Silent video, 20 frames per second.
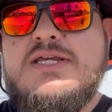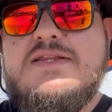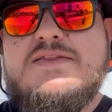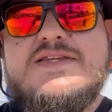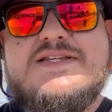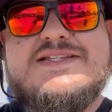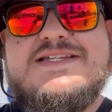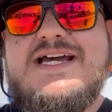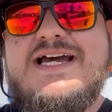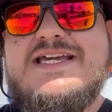
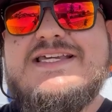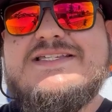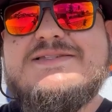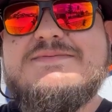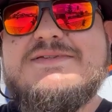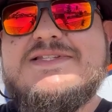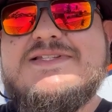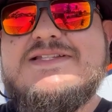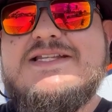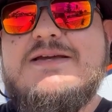This guy has
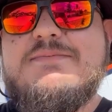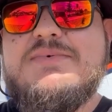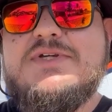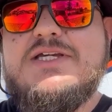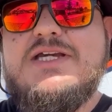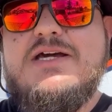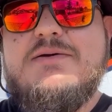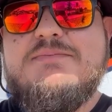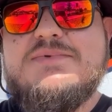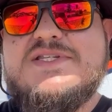been stepping
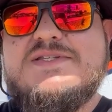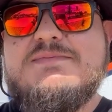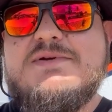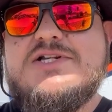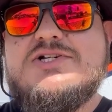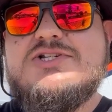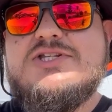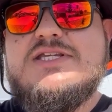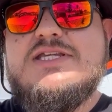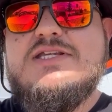up,
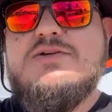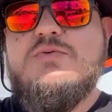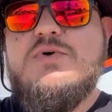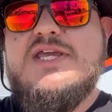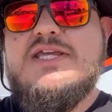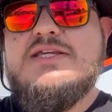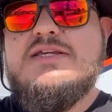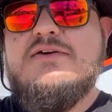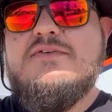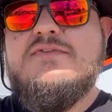especially in
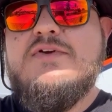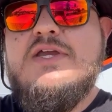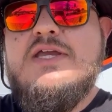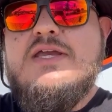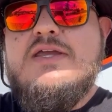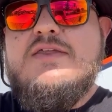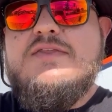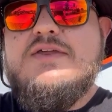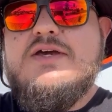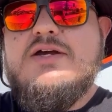wake of
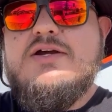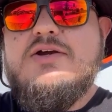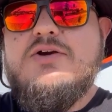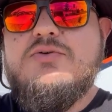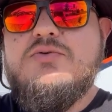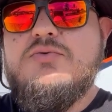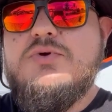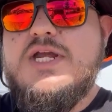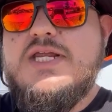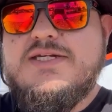the
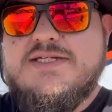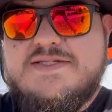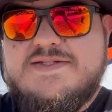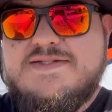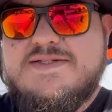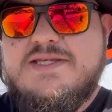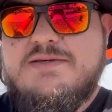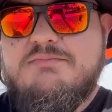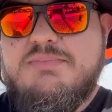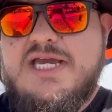horrendous
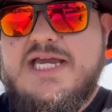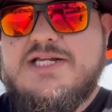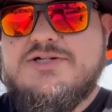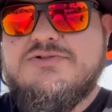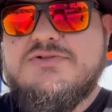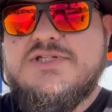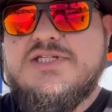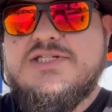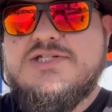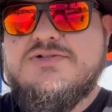Tim
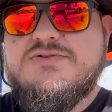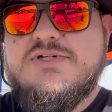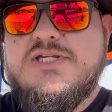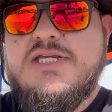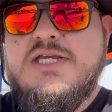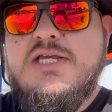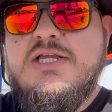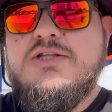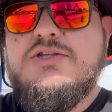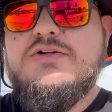Patrick injury.
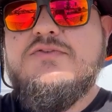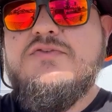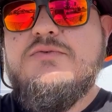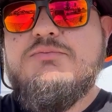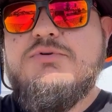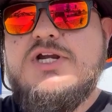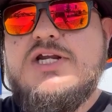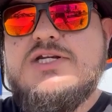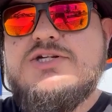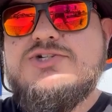Look for
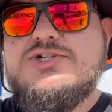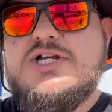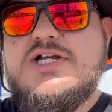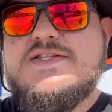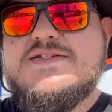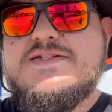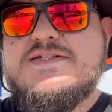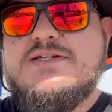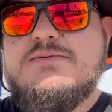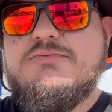Brandon
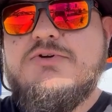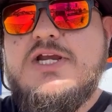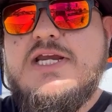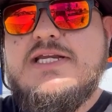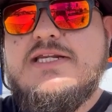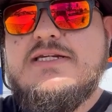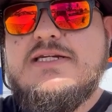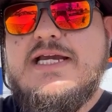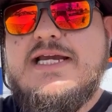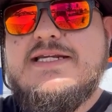Johnson, number
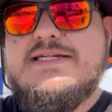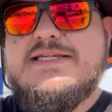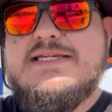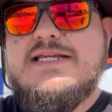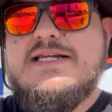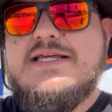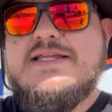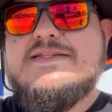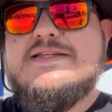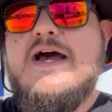89, to
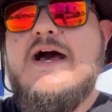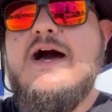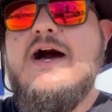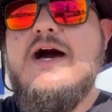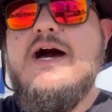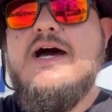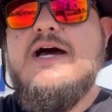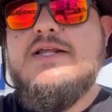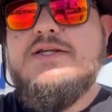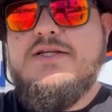get a
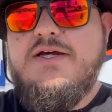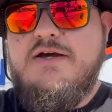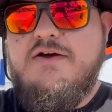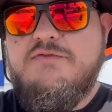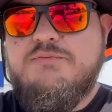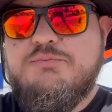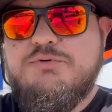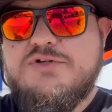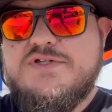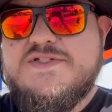ton
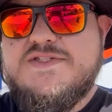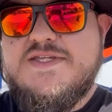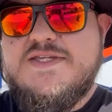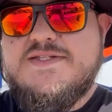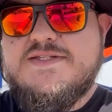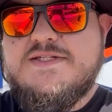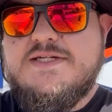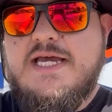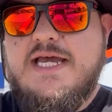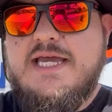of
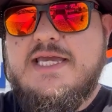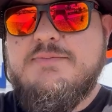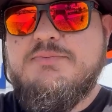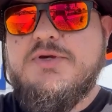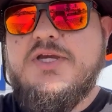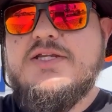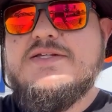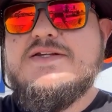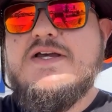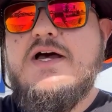preseason
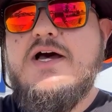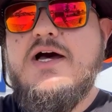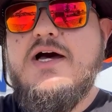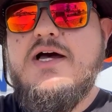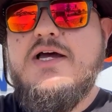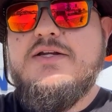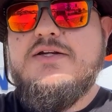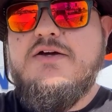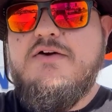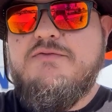hype, a
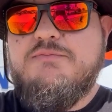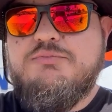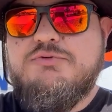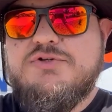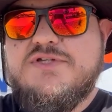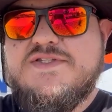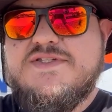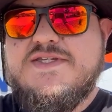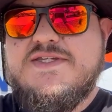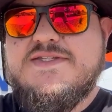ton of
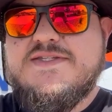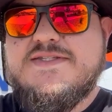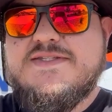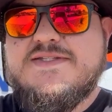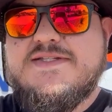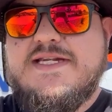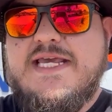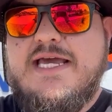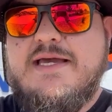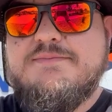preseason
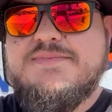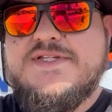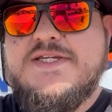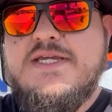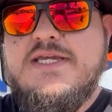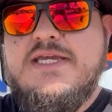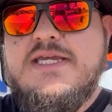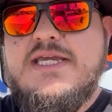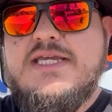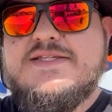snaps,
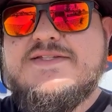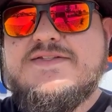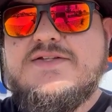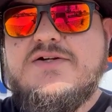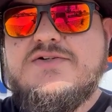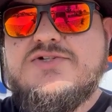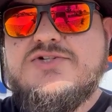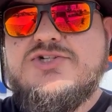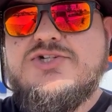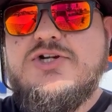and
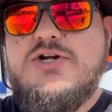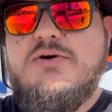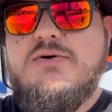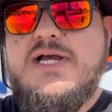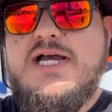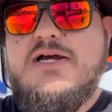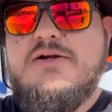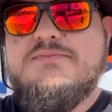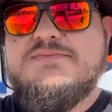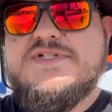start to show
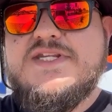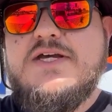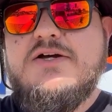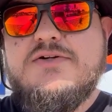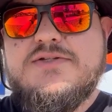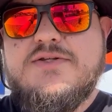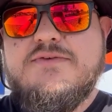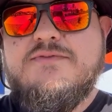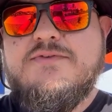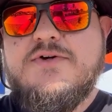out. I'm
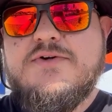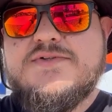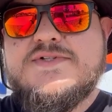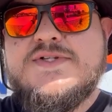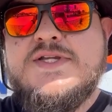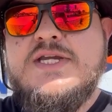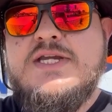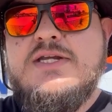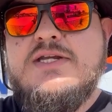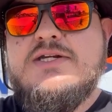telling you, folks,
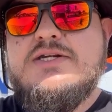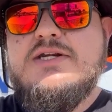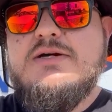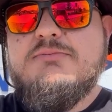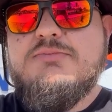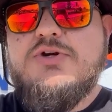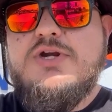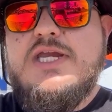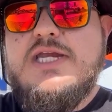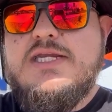
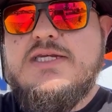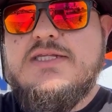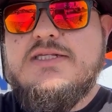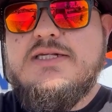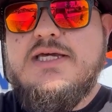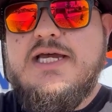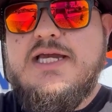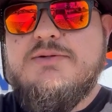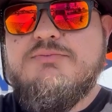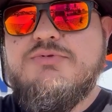number
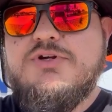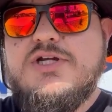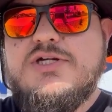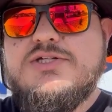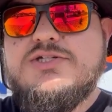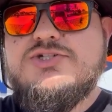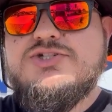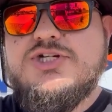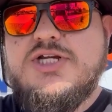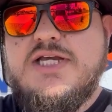89,
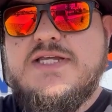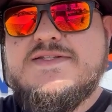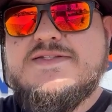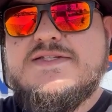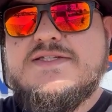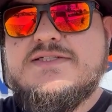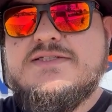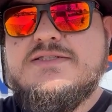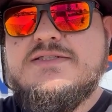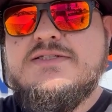Brandon
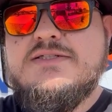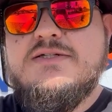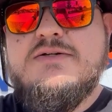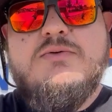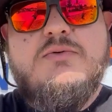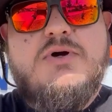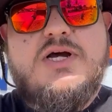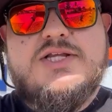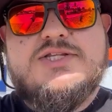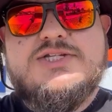Johnson,
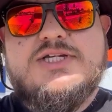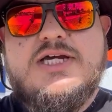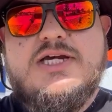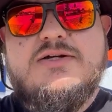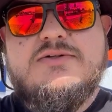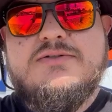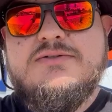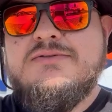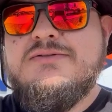watch out.